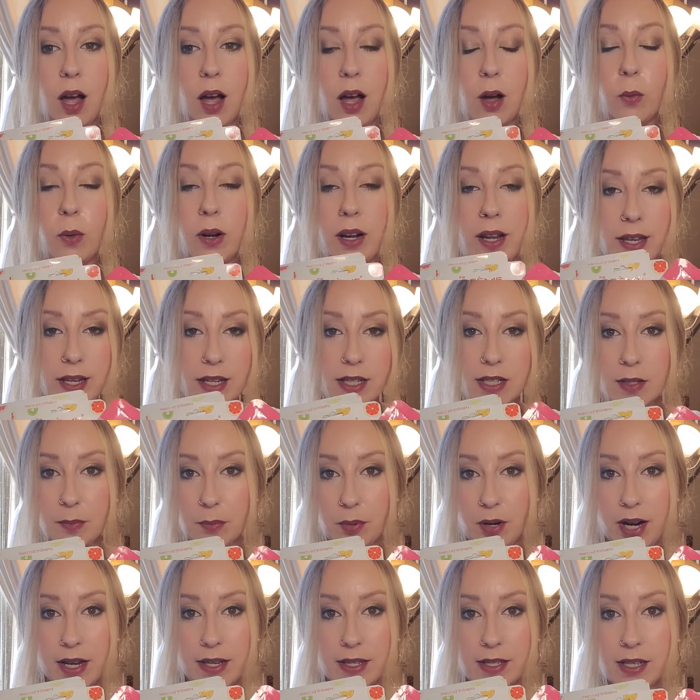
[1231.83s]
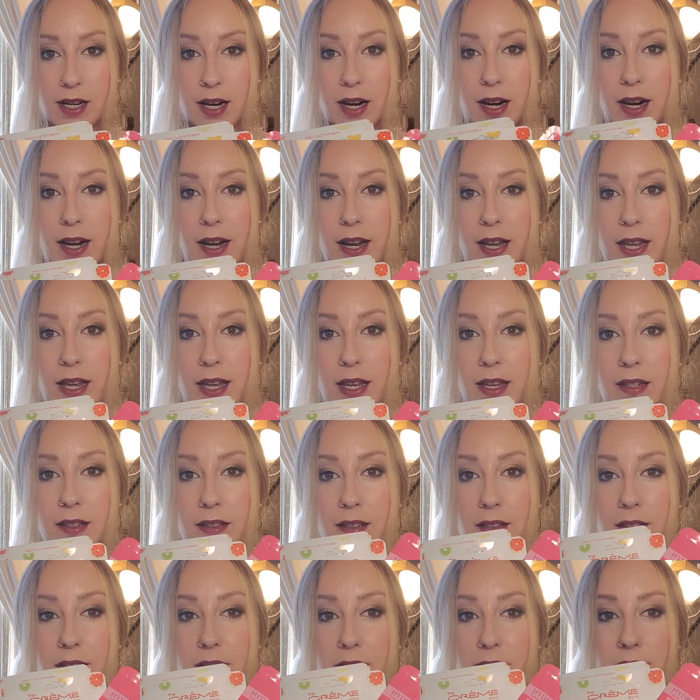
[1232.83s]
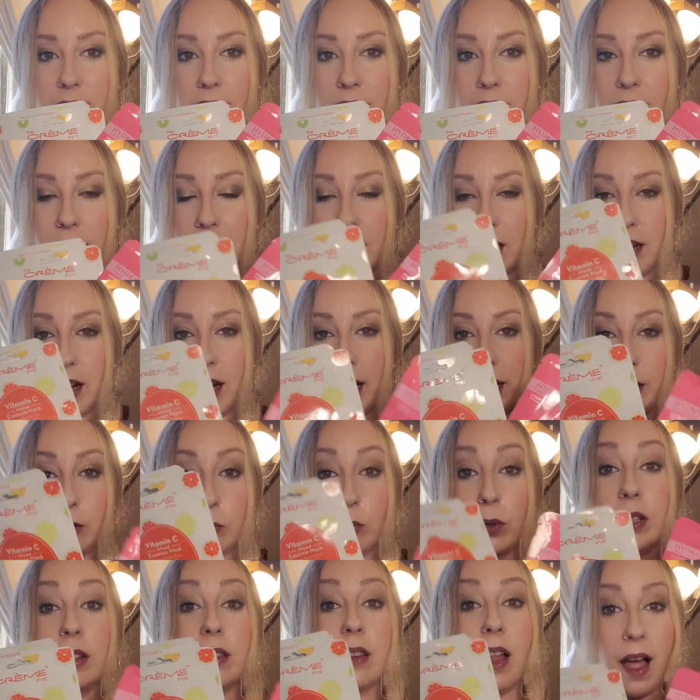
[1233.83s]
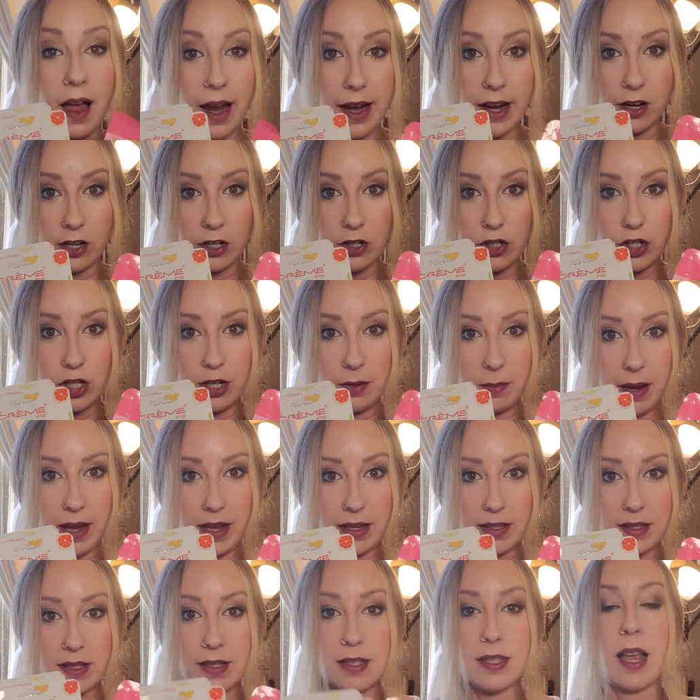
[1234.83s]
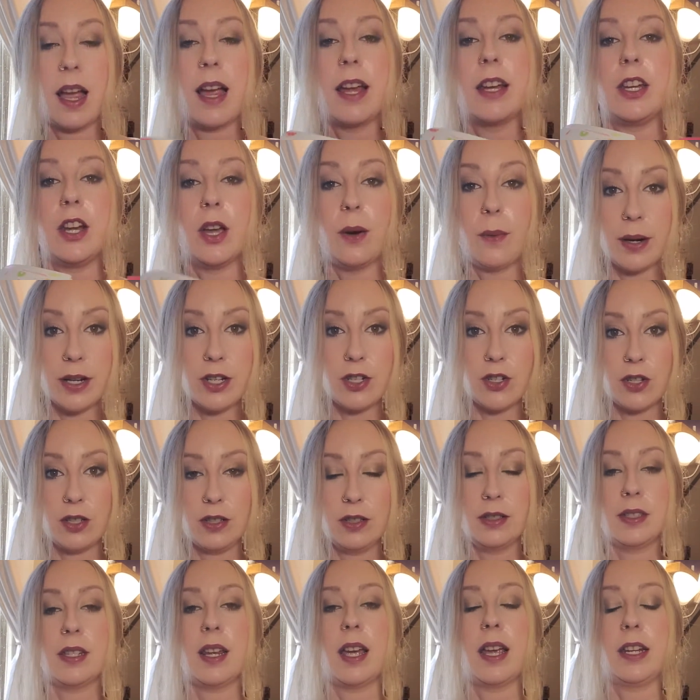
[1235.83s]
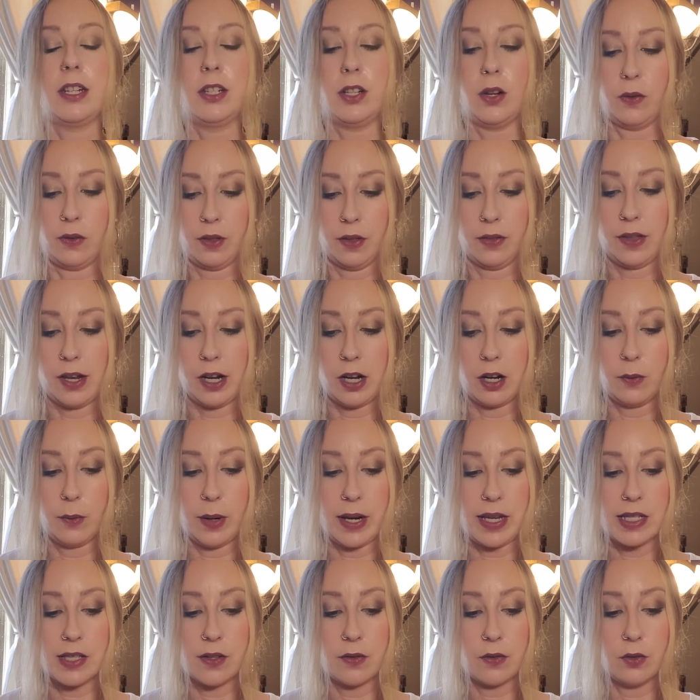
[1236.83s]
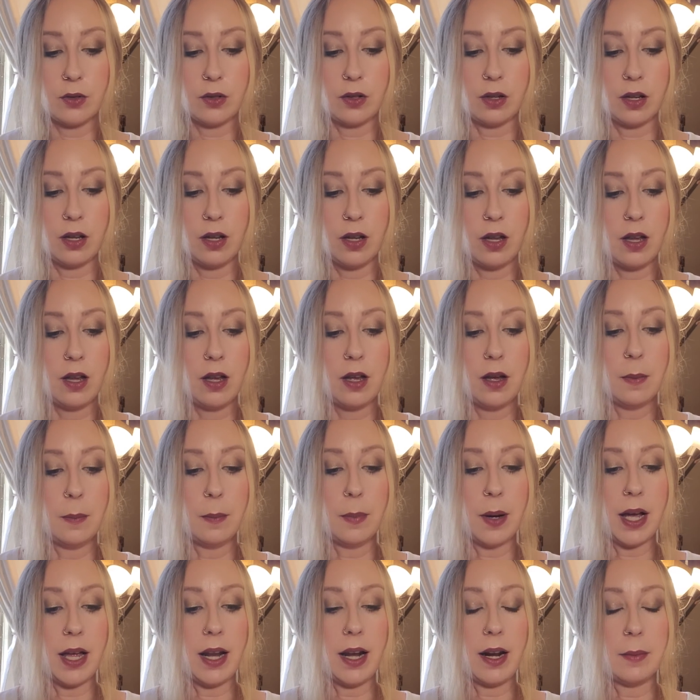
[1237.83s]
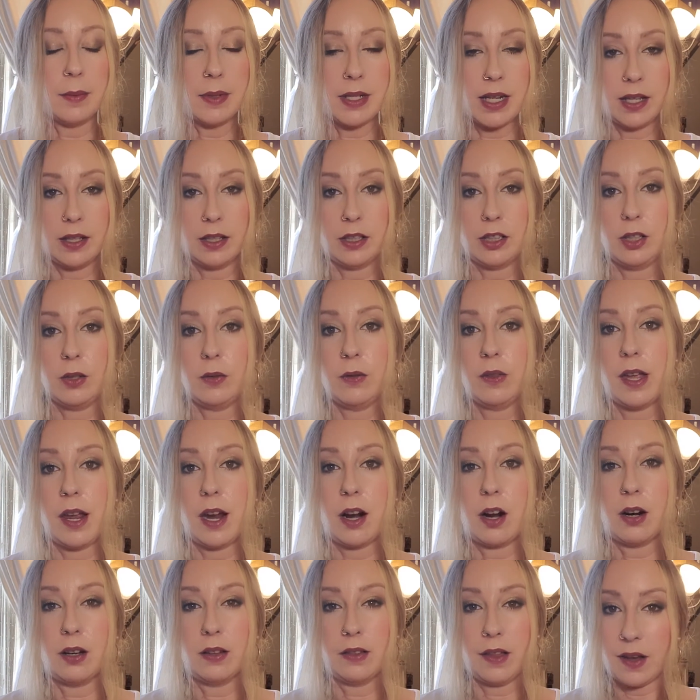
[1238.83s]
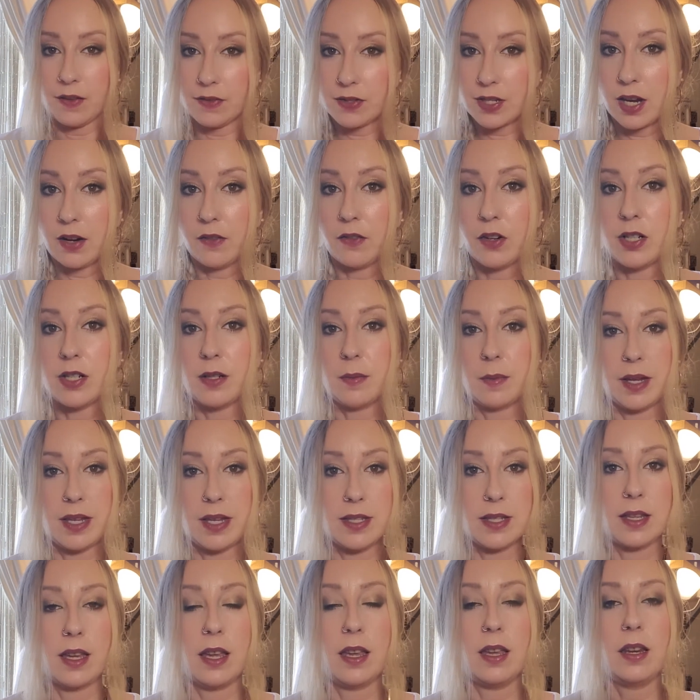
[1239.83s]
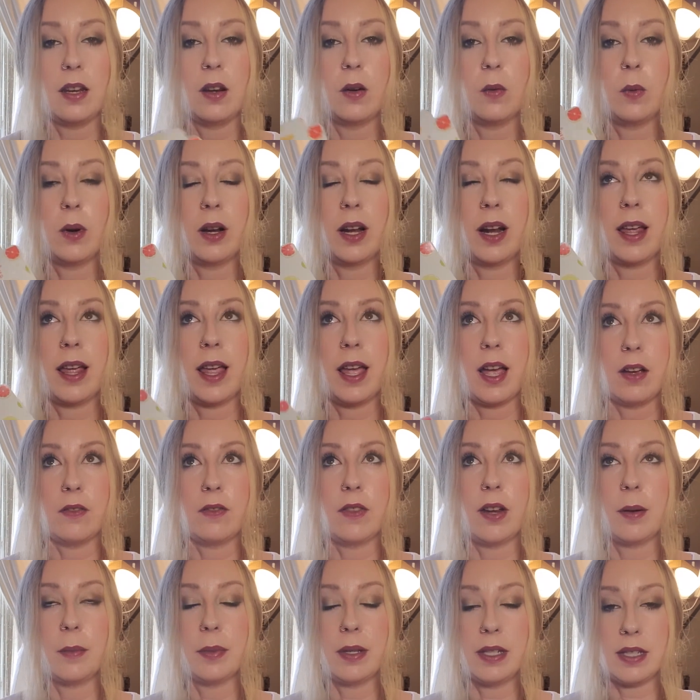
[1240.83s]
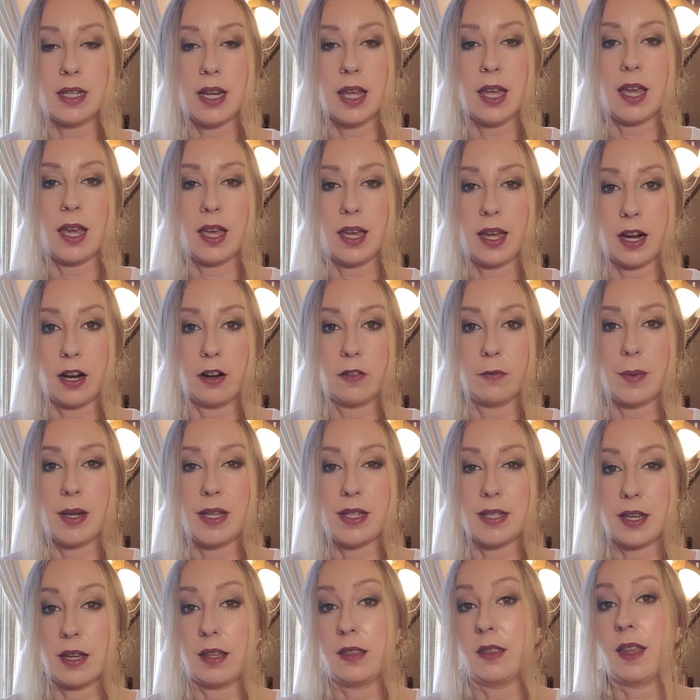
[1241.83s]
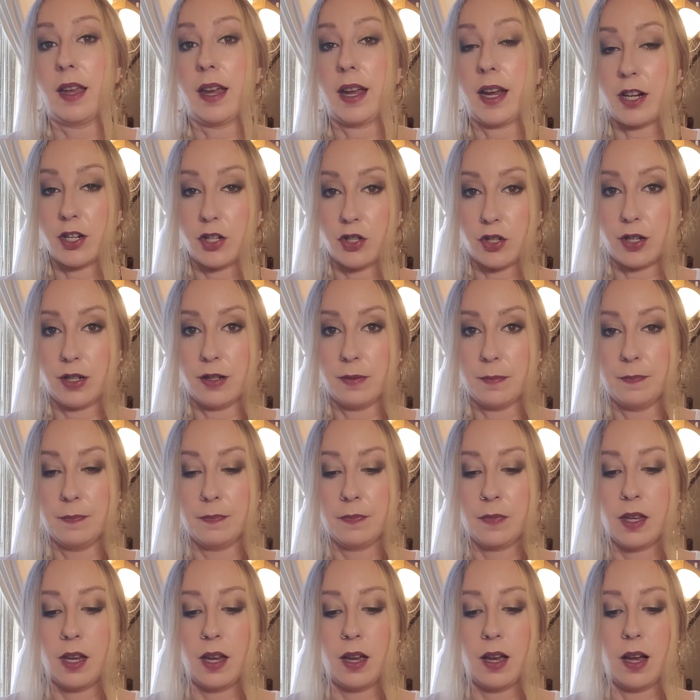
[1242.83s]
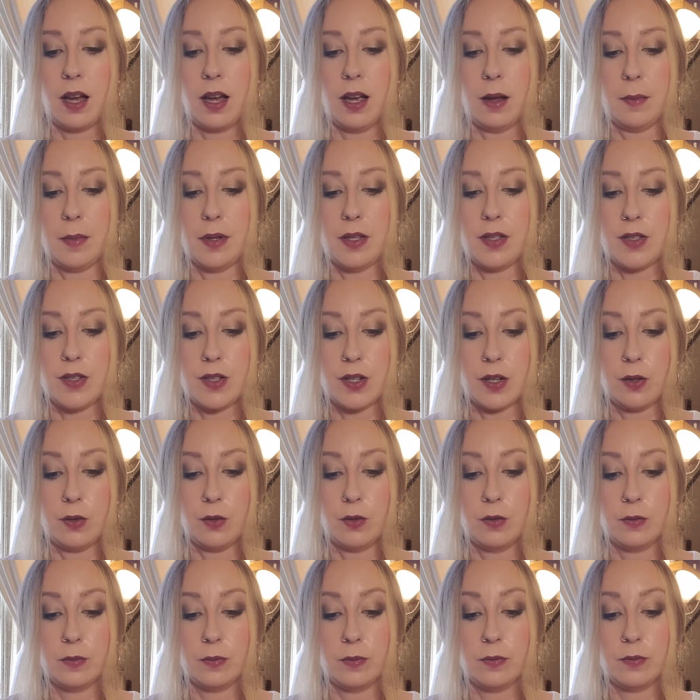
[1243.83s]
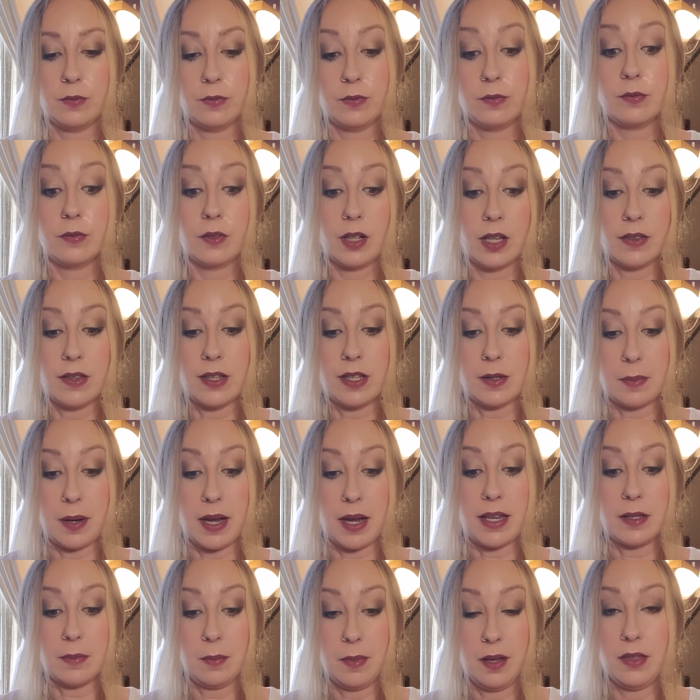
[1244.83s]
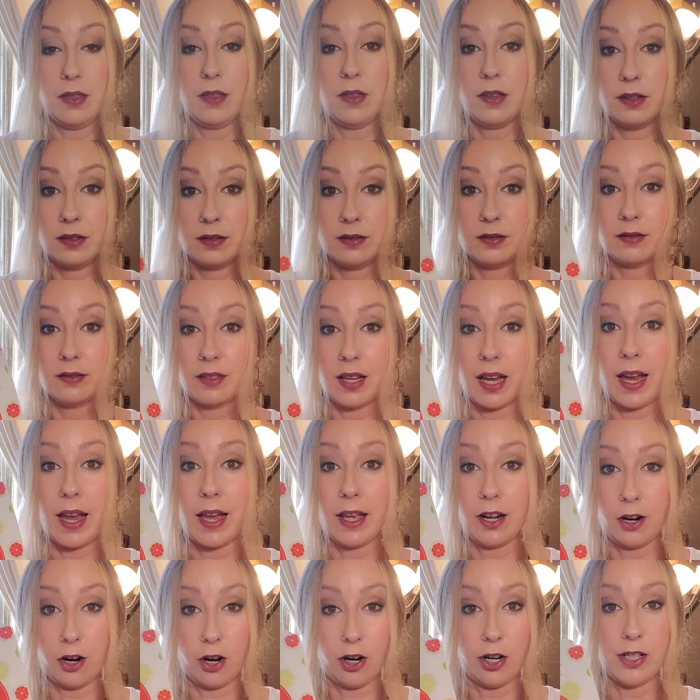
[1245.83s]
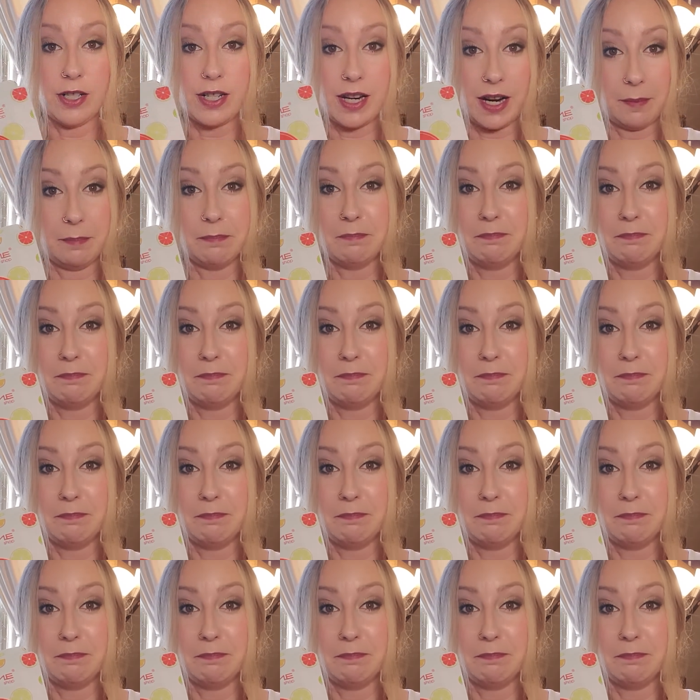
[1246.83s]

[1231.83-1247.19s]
When I get depressed, I rely on sheet masks. I know I shouldn't. I know that they are wasteful, but I'm telling you, they are a lifesaver to my skin when I have not been taking care of my skin like I should. So this past month, I had a hard time.